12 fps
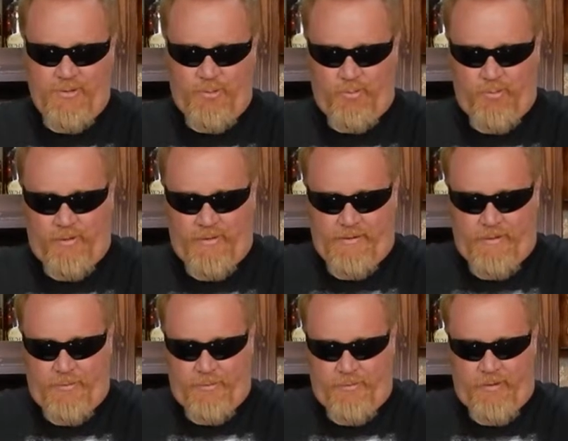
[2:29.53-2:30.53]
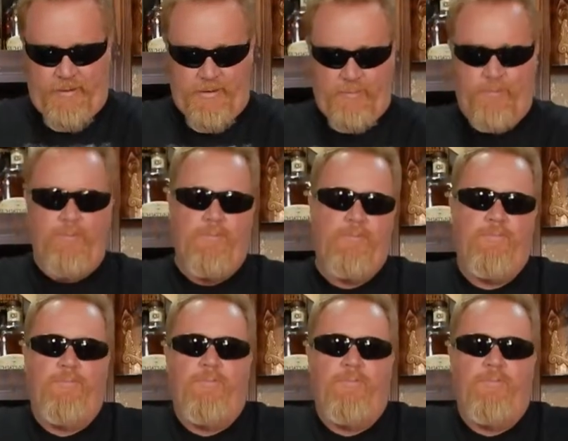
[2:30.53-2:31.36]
are really simple drinks that we're